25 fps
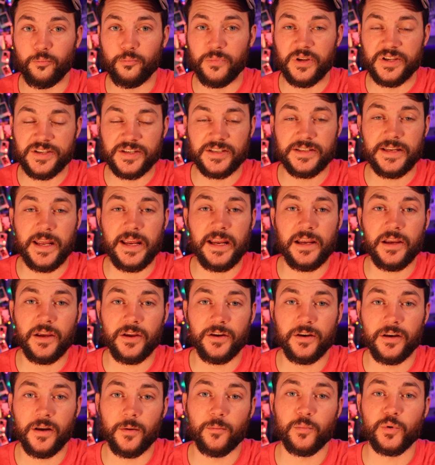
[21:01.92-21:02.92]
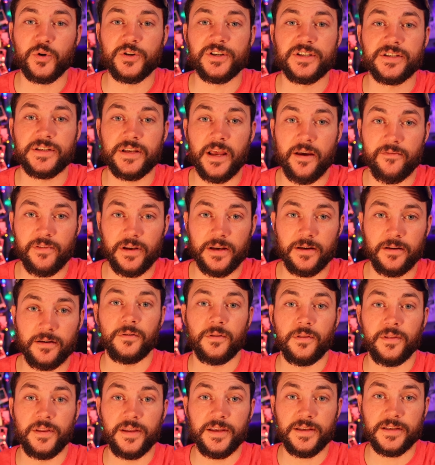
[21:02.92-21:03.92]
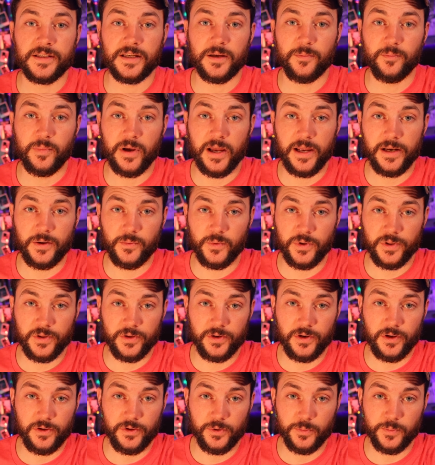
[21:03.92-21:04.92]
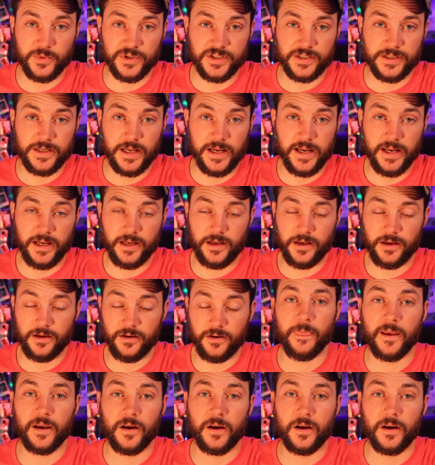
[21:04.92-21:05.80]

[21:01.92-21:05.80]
Mistake number seven. This combined with another mistake